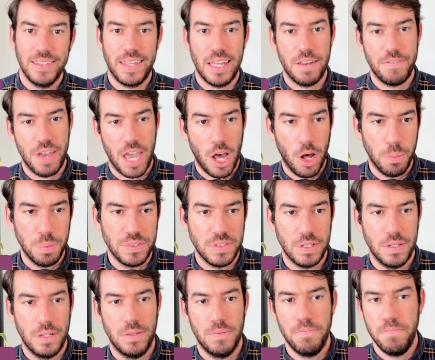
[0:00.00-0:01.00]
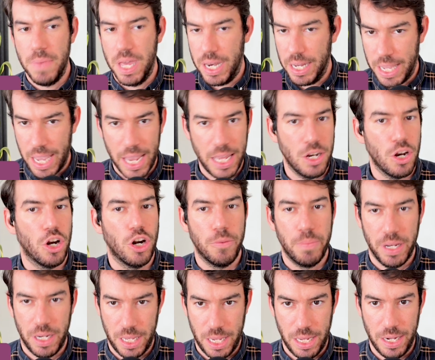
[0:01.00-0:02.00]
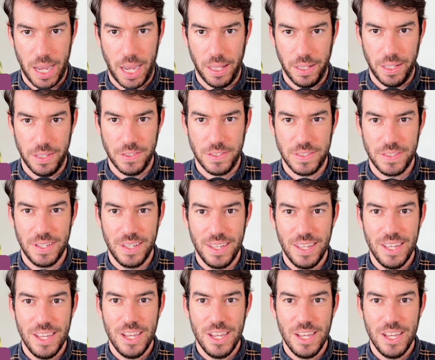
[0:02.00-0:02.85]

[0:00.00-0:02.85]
that have helped mitigate urban heat islands?